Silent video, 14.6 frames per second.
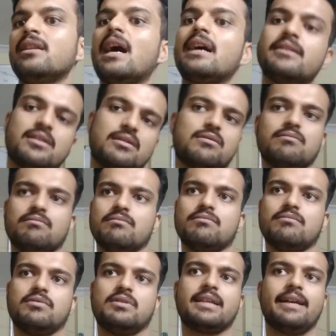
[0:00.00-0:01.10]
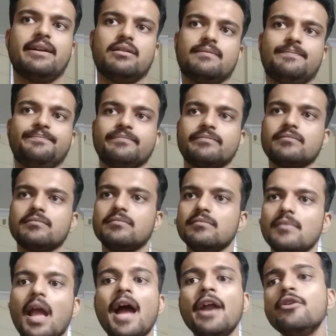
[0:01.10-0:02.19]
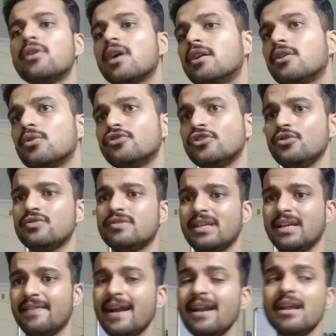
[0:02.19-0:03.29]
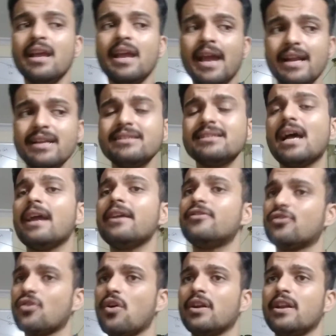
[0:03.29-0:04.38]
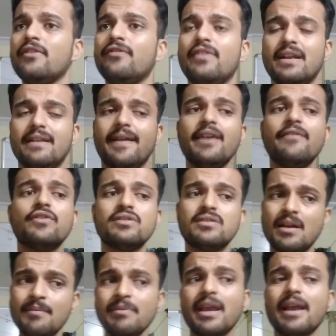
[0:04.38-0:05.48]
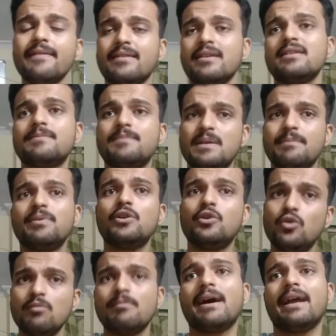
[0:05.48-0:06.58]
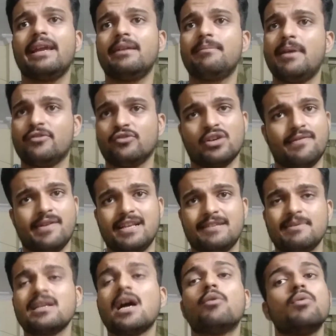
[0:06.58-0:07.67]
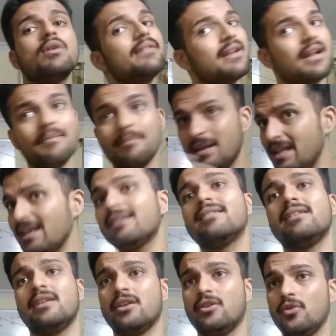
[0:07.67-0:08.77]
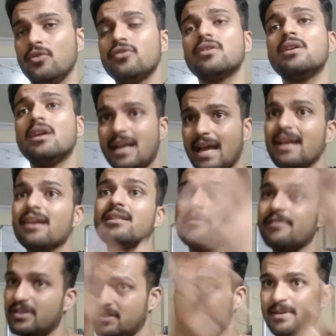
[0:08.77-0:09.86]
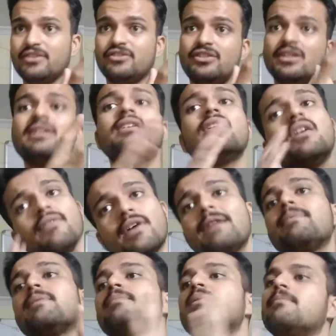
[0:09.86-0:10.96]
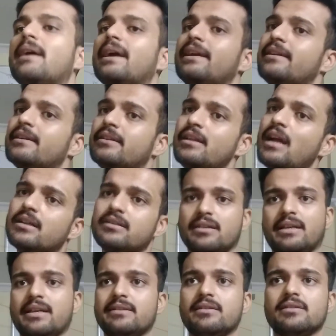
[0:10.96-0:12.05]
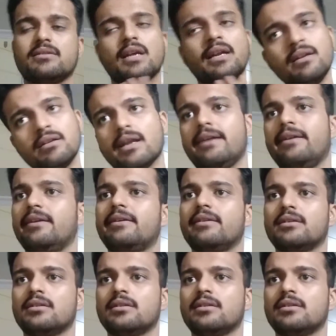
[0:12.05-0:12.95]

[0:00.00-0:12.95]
the other side. And your conclusion, you say that hence I strongly feel that for some cases people do buy it based on advertisement. However, there are many scenarios like the ones mentioned where people buy it in other cases, and end it.